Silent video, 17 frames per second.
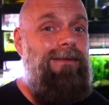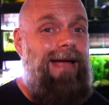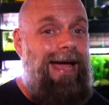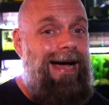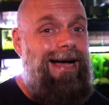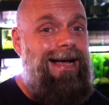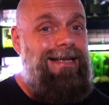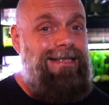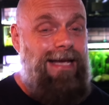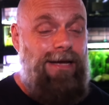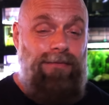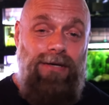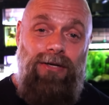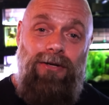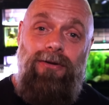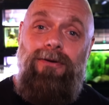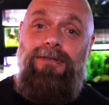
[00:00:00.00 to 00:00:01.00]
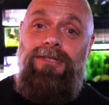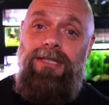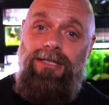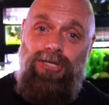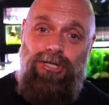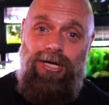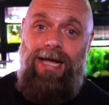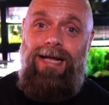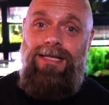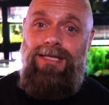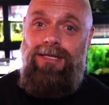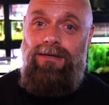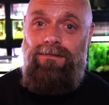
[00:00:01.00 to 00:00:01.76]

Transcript: has a reduced chance